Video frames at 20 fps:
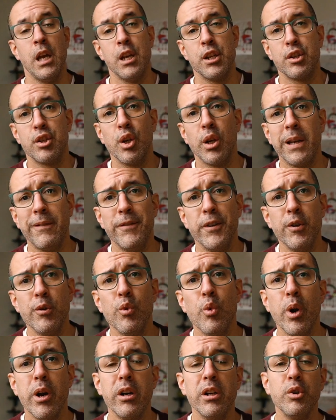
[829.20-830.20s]
So if you
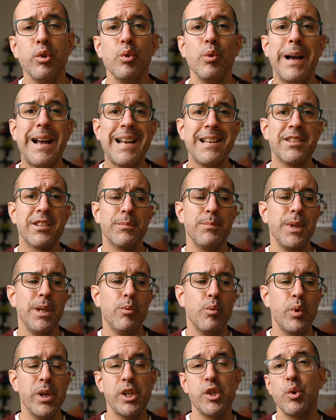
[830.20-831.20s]
were to ask me
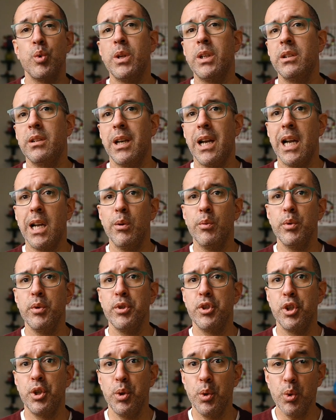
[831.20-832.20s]
which one I
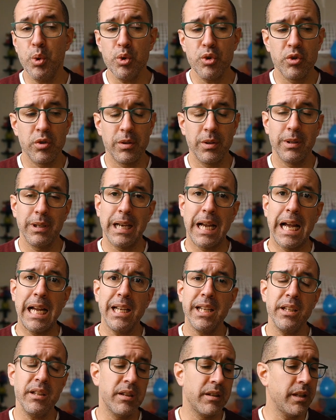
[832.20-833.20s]
would choose,
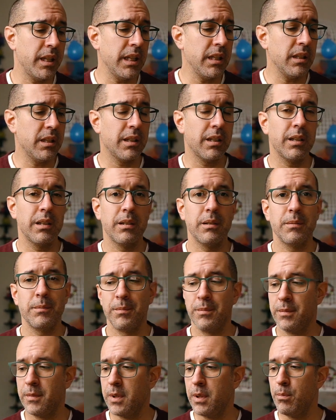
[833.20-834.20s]
I think
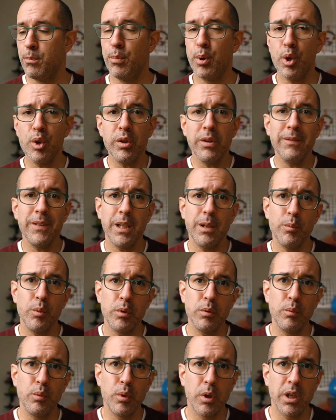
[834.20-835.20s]
both of them
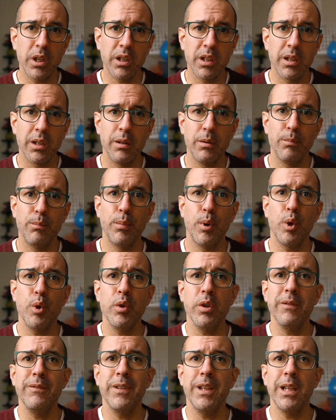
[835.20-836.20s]
will work.
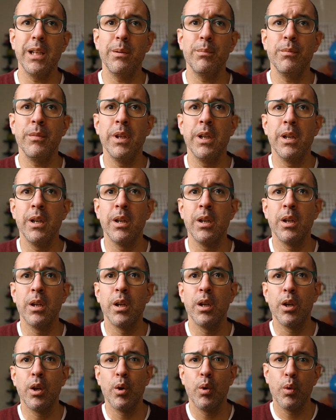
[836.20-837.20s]
Both of them
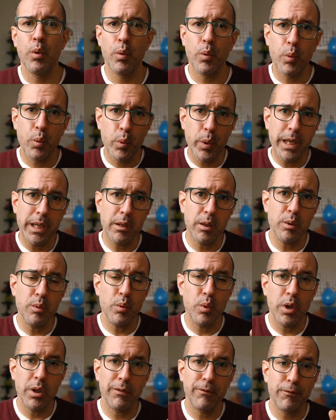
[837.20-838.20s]
will
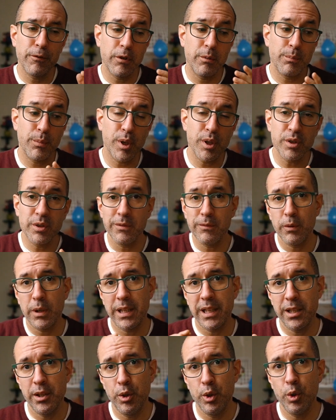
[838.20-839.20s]
work for most of
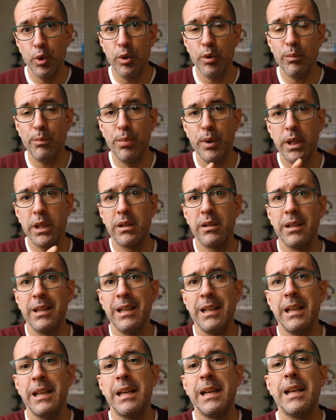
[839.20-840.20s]
what I do, but
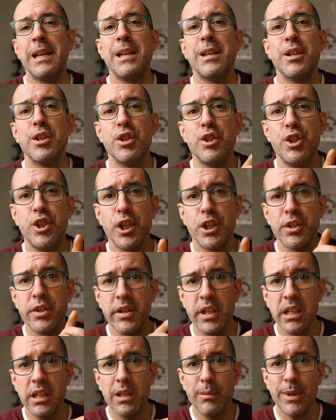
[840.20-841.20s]
just
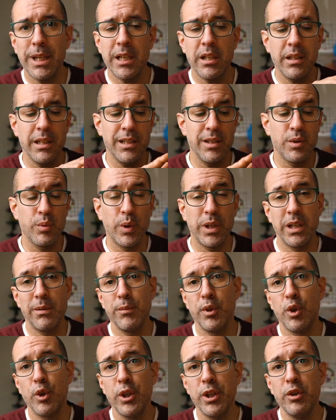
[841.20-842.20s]
think about this. When
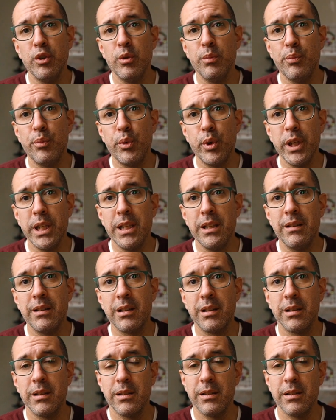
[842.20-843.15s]
I'm going to print